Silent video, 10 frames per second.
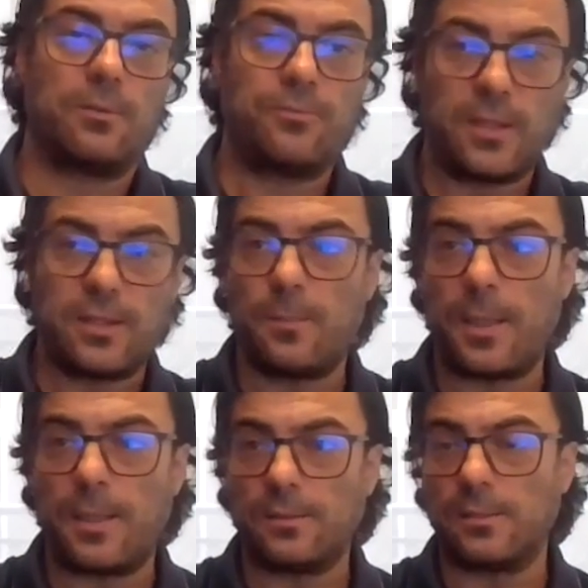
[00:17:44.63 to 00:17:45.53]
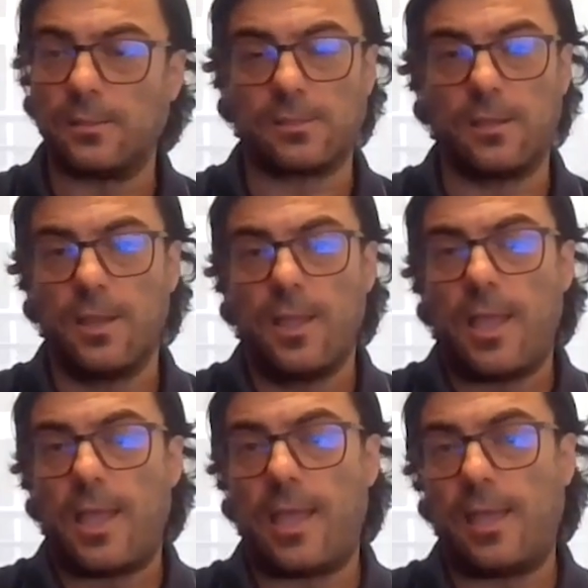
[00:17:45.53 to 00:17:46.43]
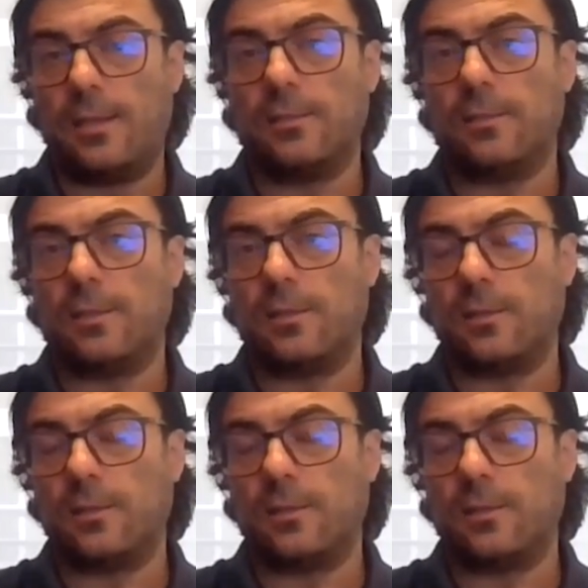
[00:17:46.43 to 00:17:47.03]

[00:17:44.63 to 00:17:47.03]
fundamentals, and